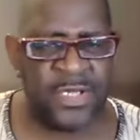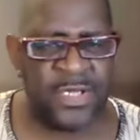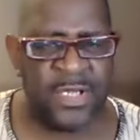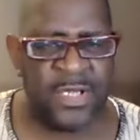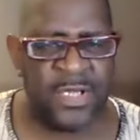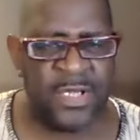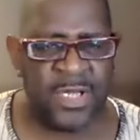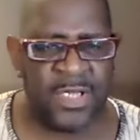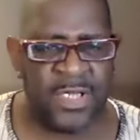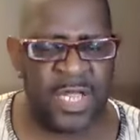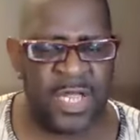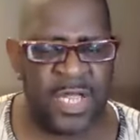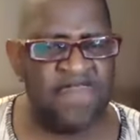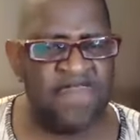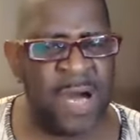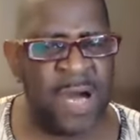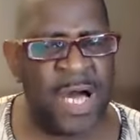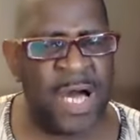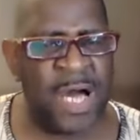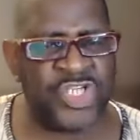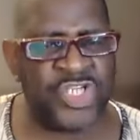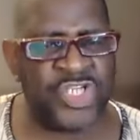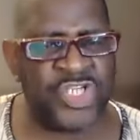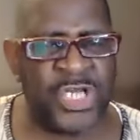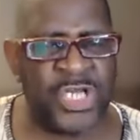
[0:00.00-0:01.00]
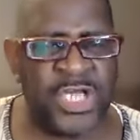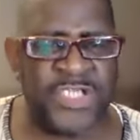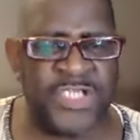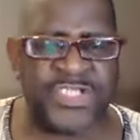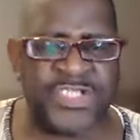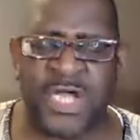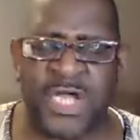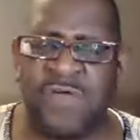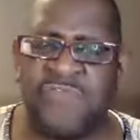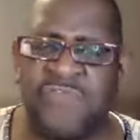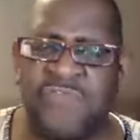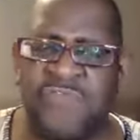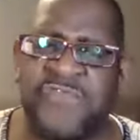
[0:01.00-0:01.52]
They're marching instead
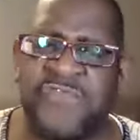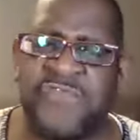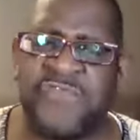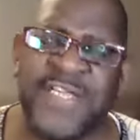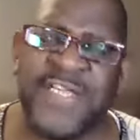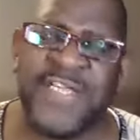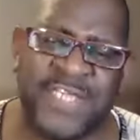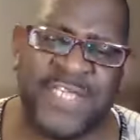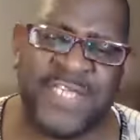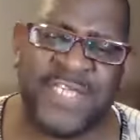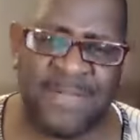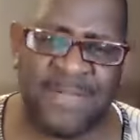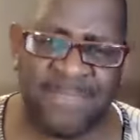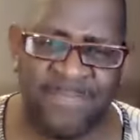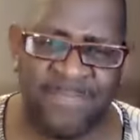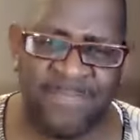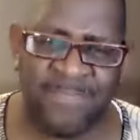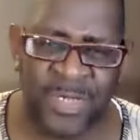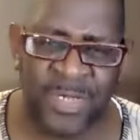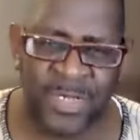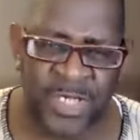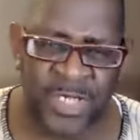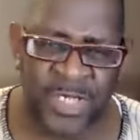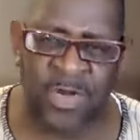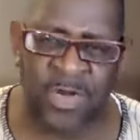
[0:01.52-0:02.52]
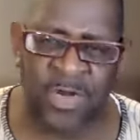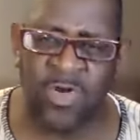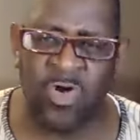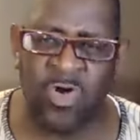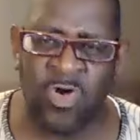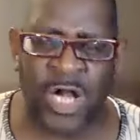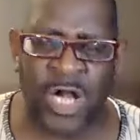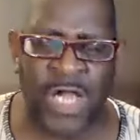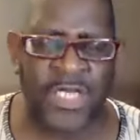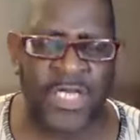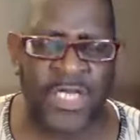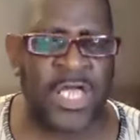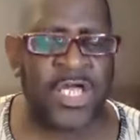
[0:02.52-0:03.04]
of fighting. They don't look
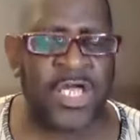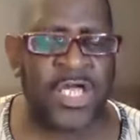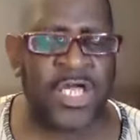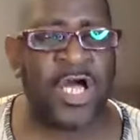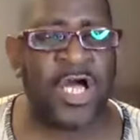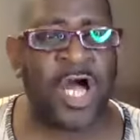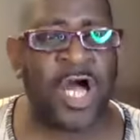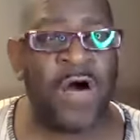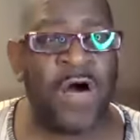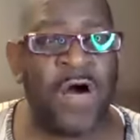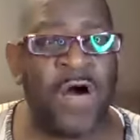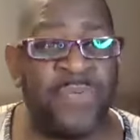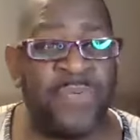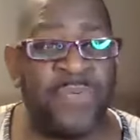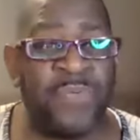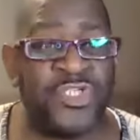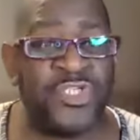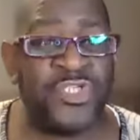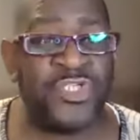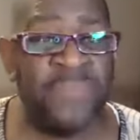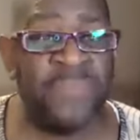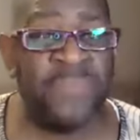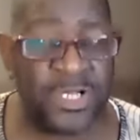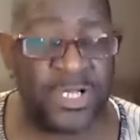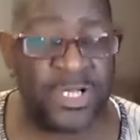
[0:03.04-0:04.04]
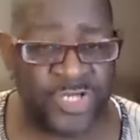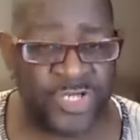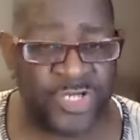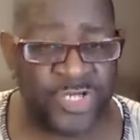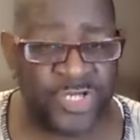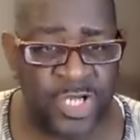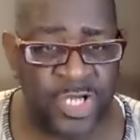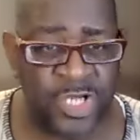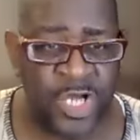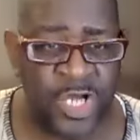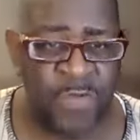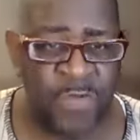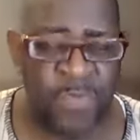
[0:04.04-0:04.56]
like they can accomplish much.
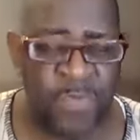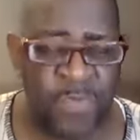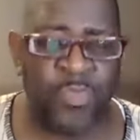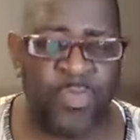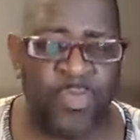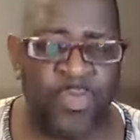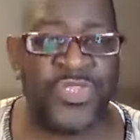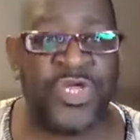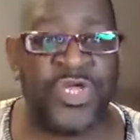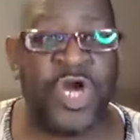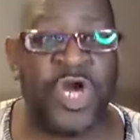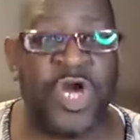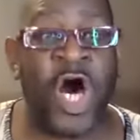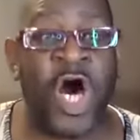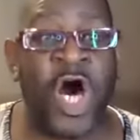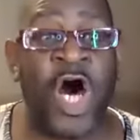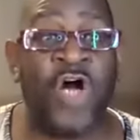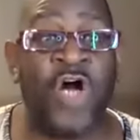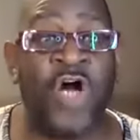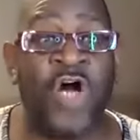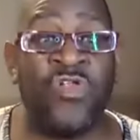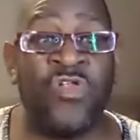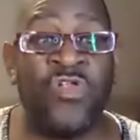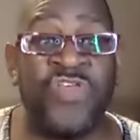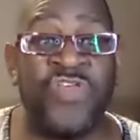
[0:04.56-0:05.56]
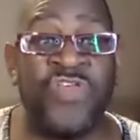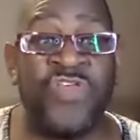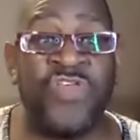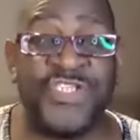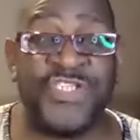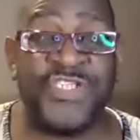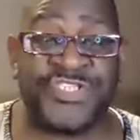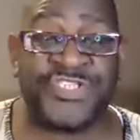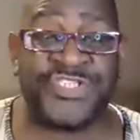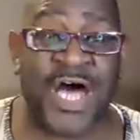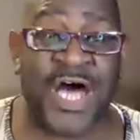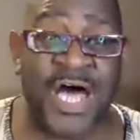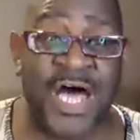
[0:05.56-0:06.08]
But with God on their
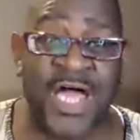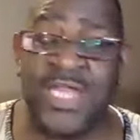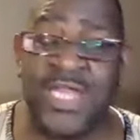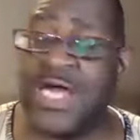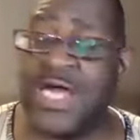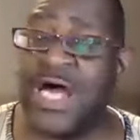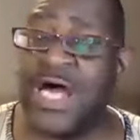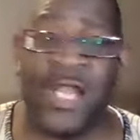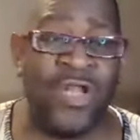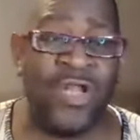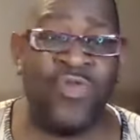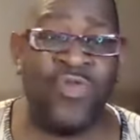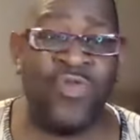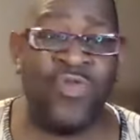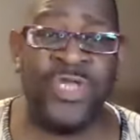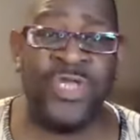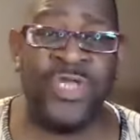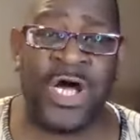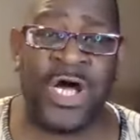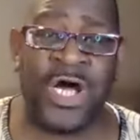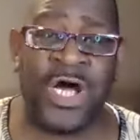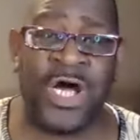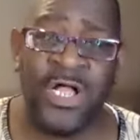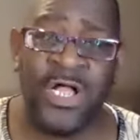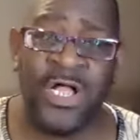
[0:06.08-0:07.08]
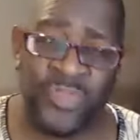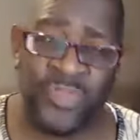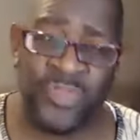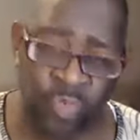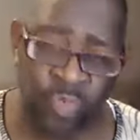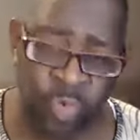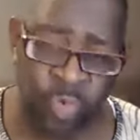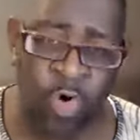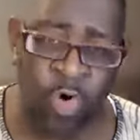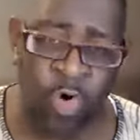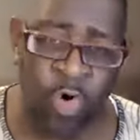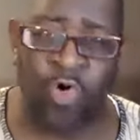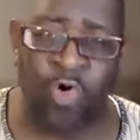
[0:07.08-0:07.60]
side, hallelujah, the
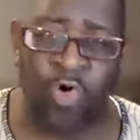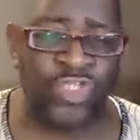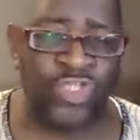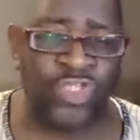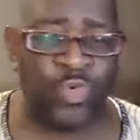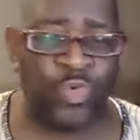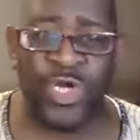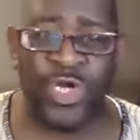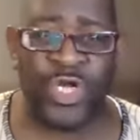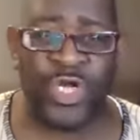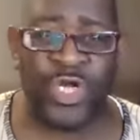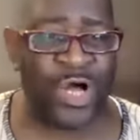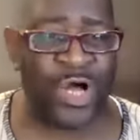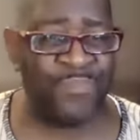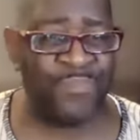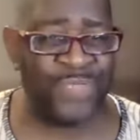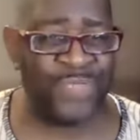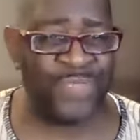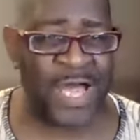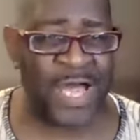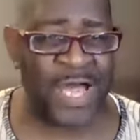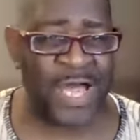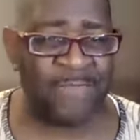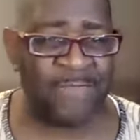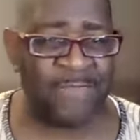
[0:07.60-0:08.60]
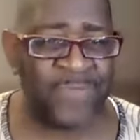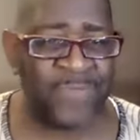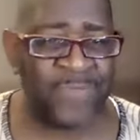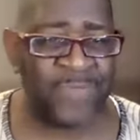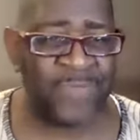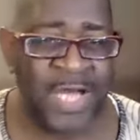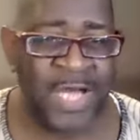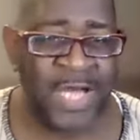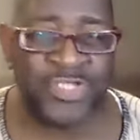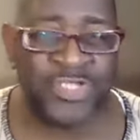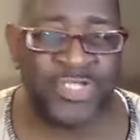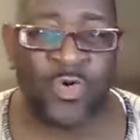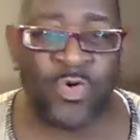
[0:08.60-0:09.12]
walls will come down.
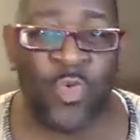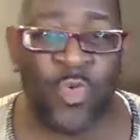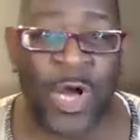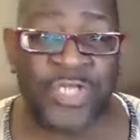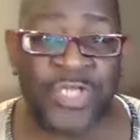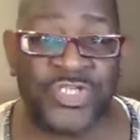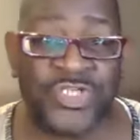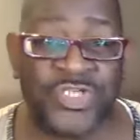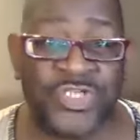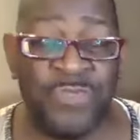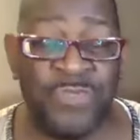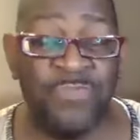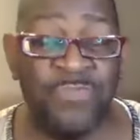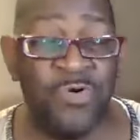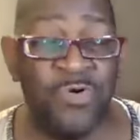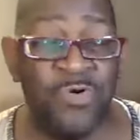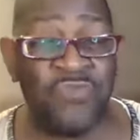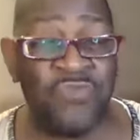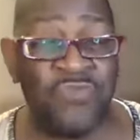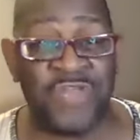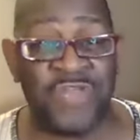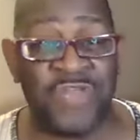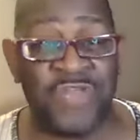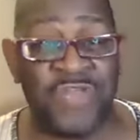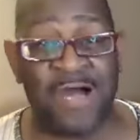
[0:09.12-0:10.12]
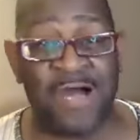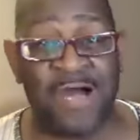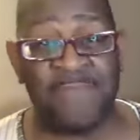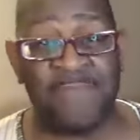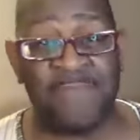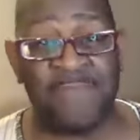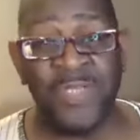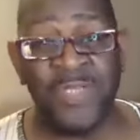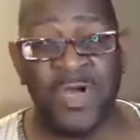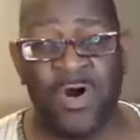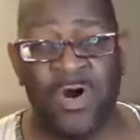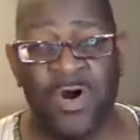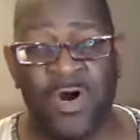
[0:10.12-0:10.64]
And so watch the move now.
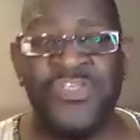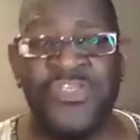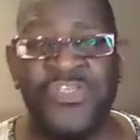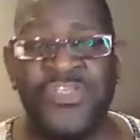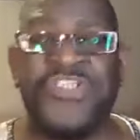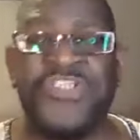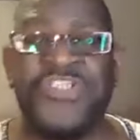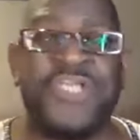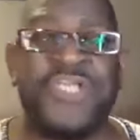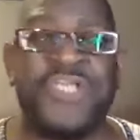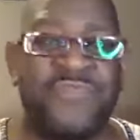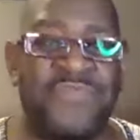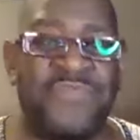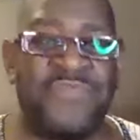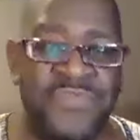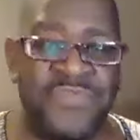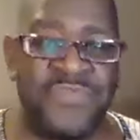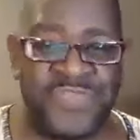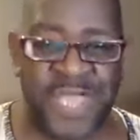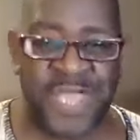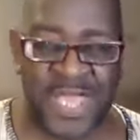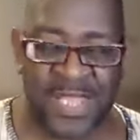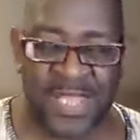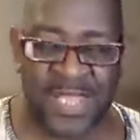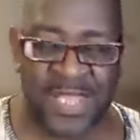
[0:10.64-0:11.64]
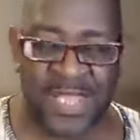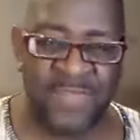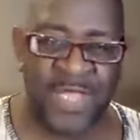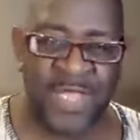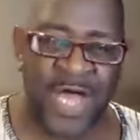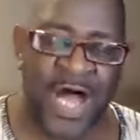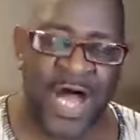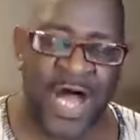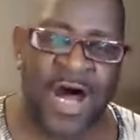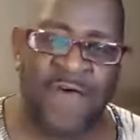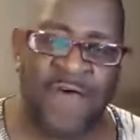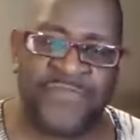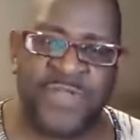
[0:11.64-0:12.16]
On the seventh day,
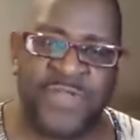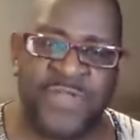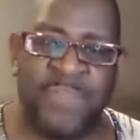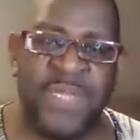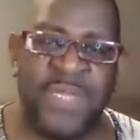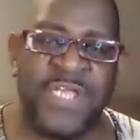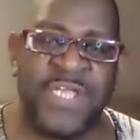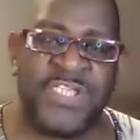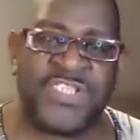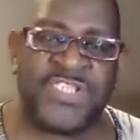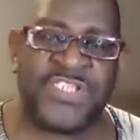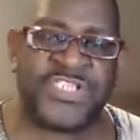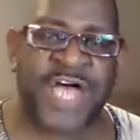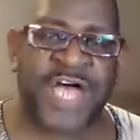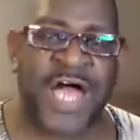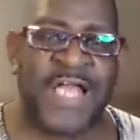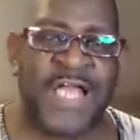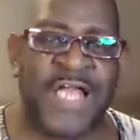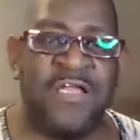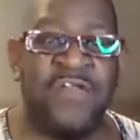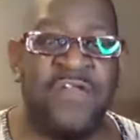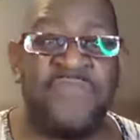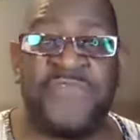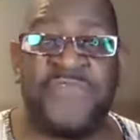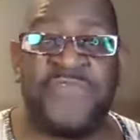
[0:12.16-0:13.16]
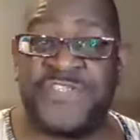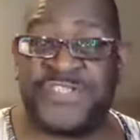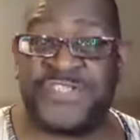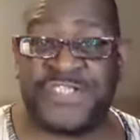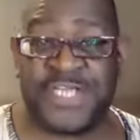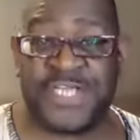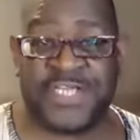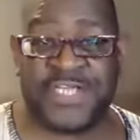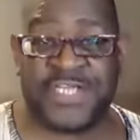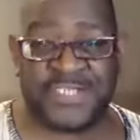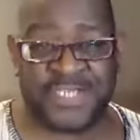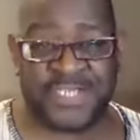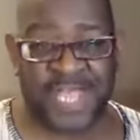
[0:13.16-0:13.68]
after being silent for
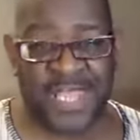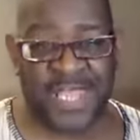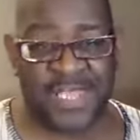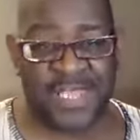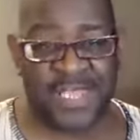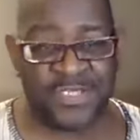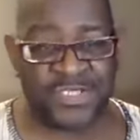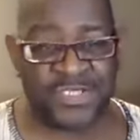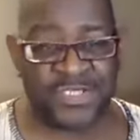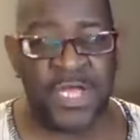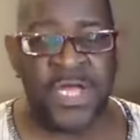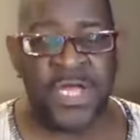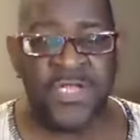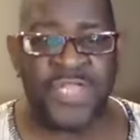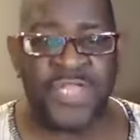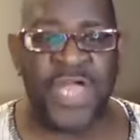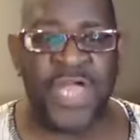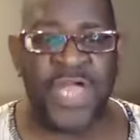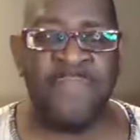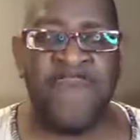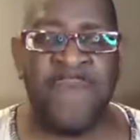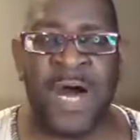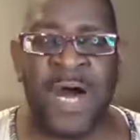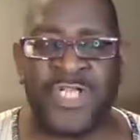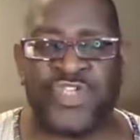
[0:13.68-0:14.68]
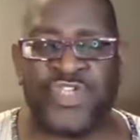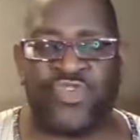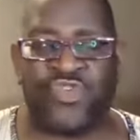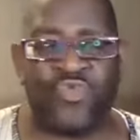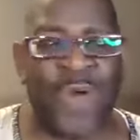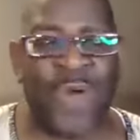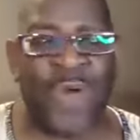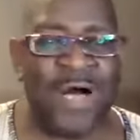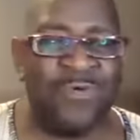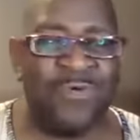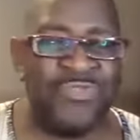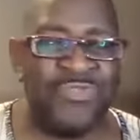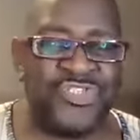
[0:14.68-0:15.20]
six days, they march round